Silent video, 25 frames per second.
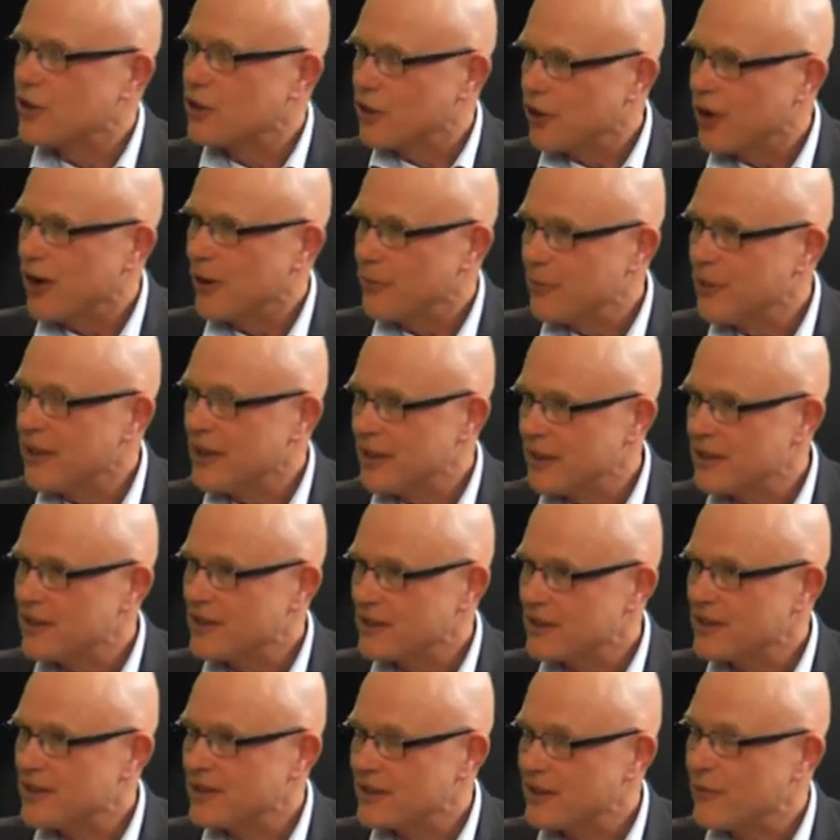
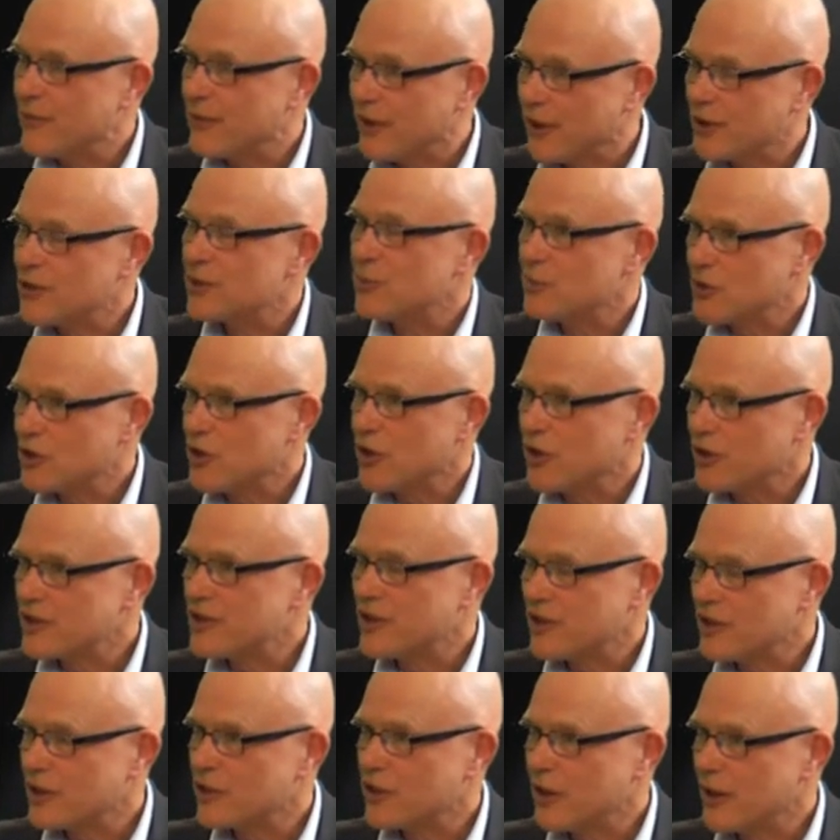Crimeans, the vast
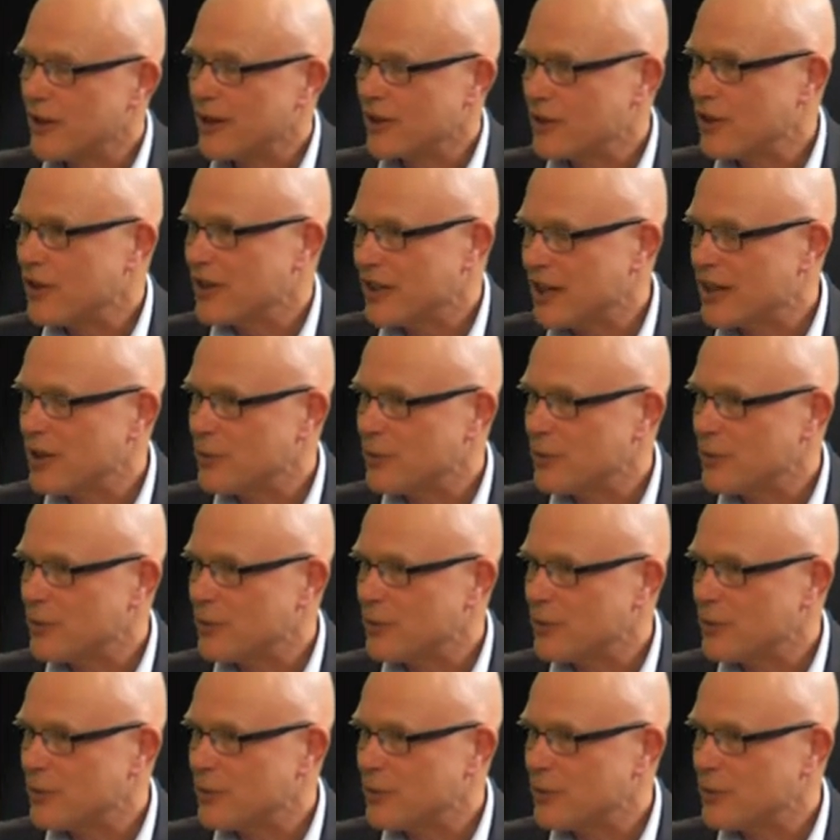majority of the Crimeans, I don't think